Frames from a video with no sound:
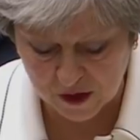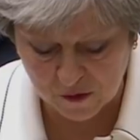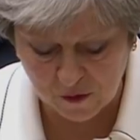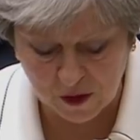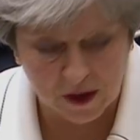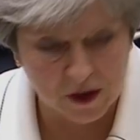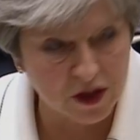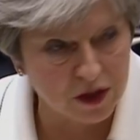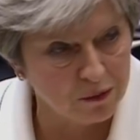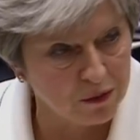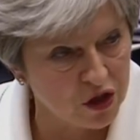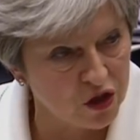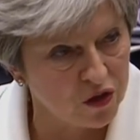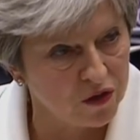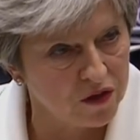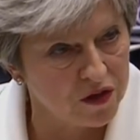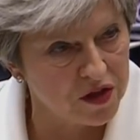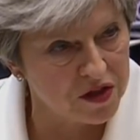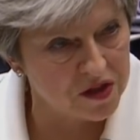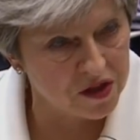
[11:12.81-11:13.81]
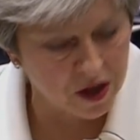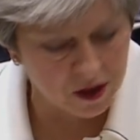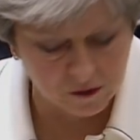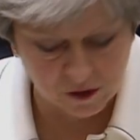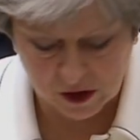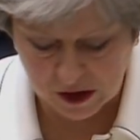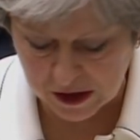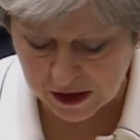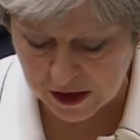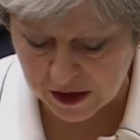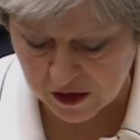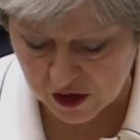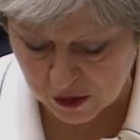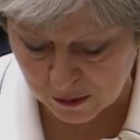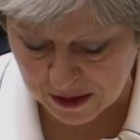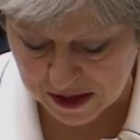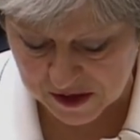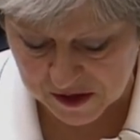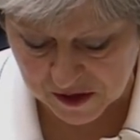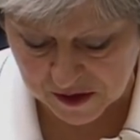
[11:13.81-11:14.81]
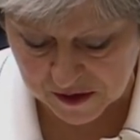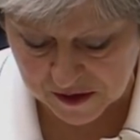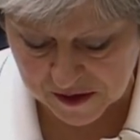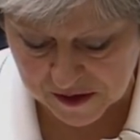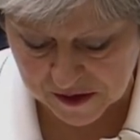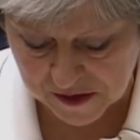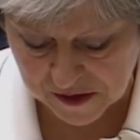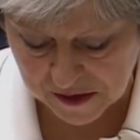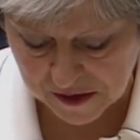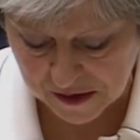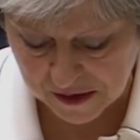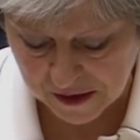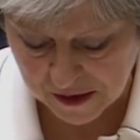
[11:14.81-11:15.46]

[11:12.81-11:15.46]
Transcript: fact-finding mission that is currently in Damascus.